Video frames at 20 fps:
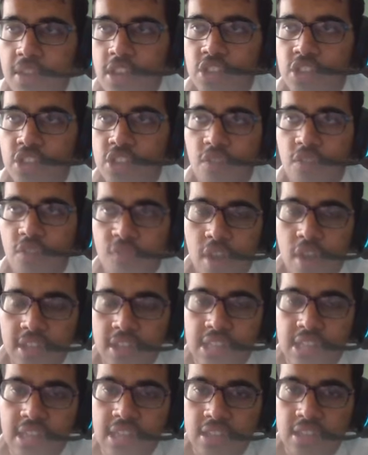So if France
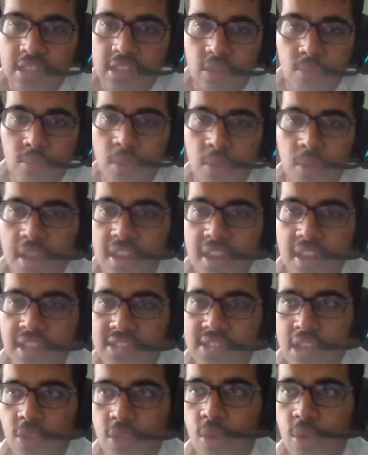could get the win against
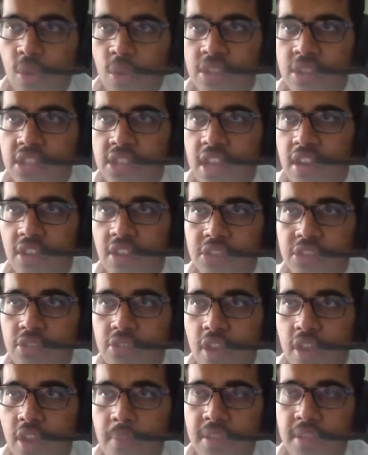Netherlands and
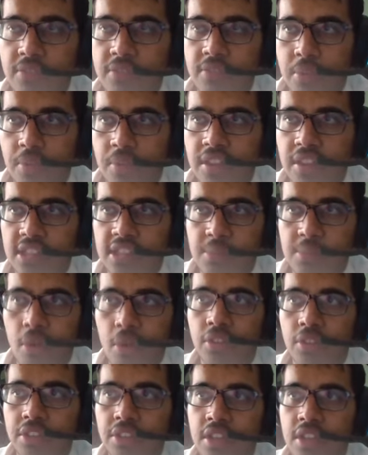Austria, I believe they play against
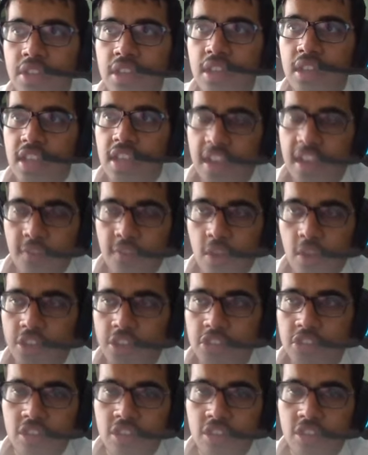Poland. If Austria